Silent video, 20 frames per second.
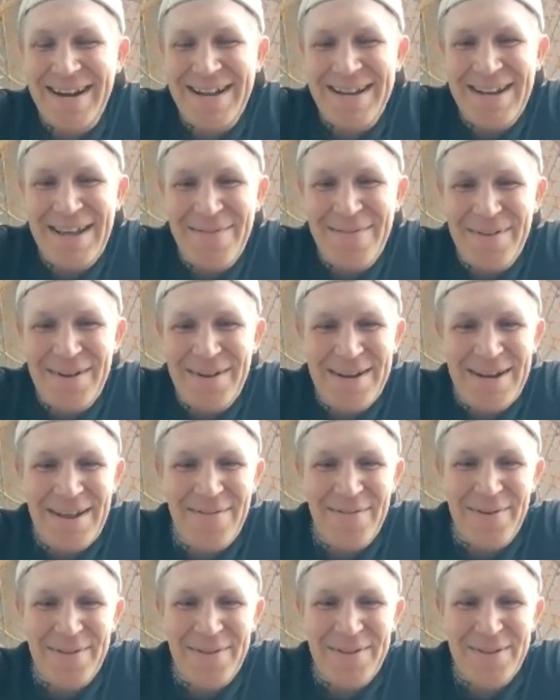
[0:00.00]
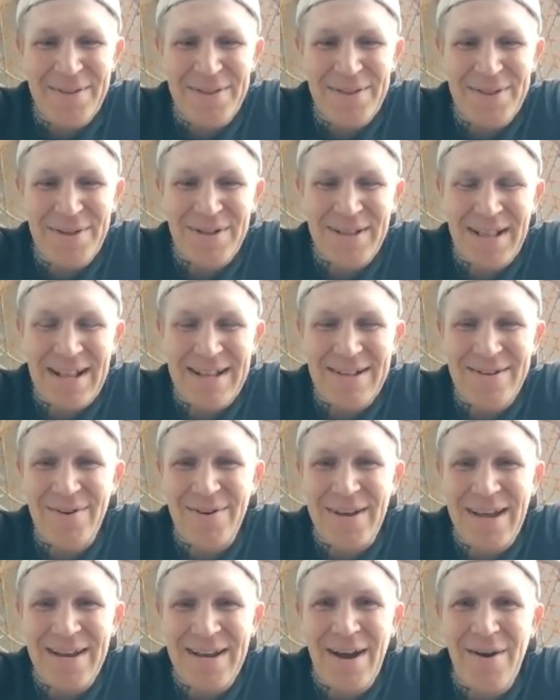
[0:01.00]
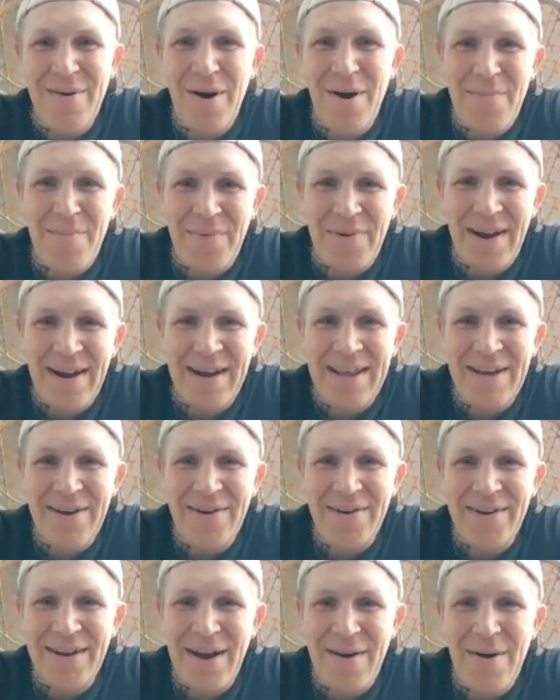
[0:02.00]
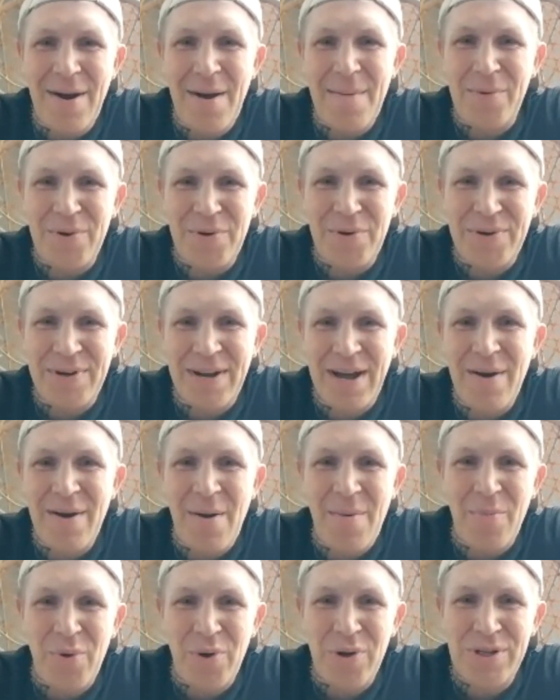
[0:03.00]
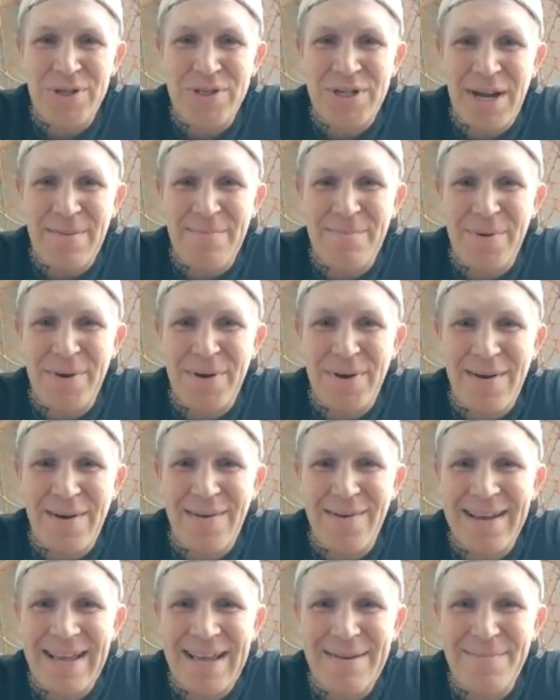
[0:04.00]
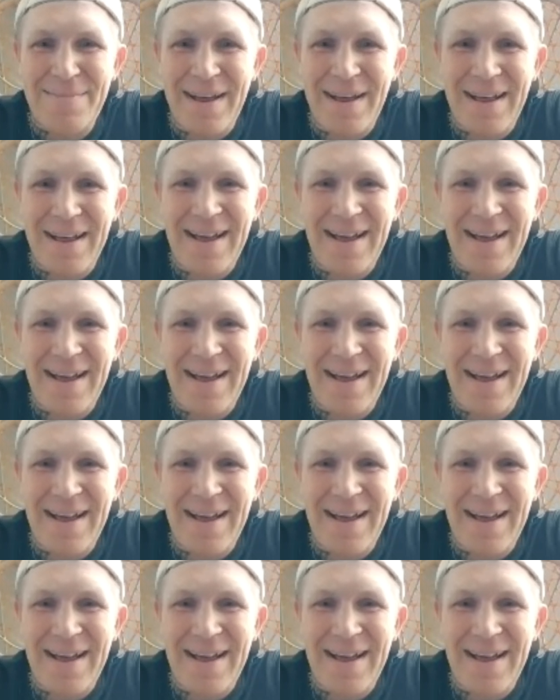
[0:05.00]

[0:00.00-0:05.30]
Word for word: I never never thought that. Okay, now I'm ready, or now I'm good, now I'm world champion, now I can